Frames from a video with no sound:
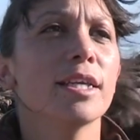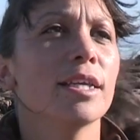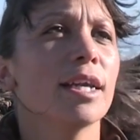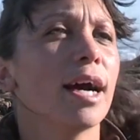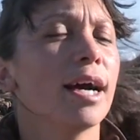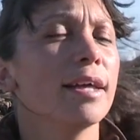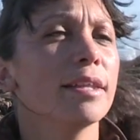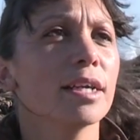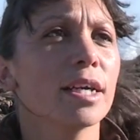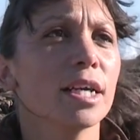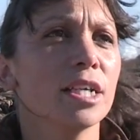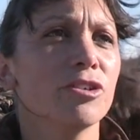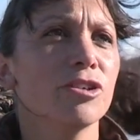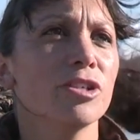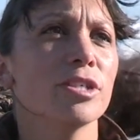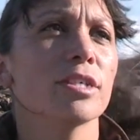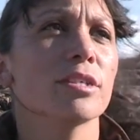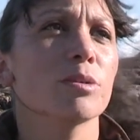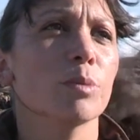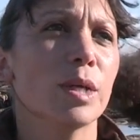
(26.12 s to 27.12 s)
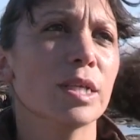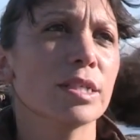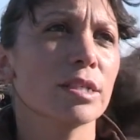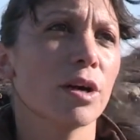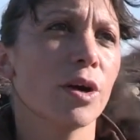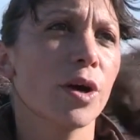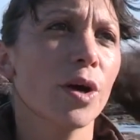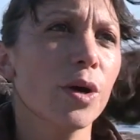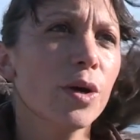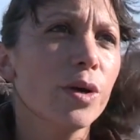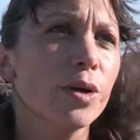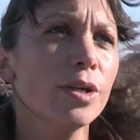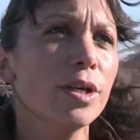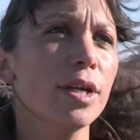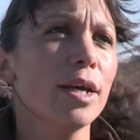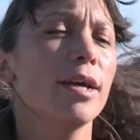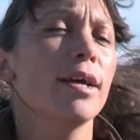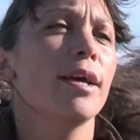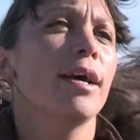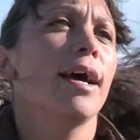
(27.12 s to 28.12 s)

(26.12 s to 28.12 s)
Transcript: in other countries as well as our own,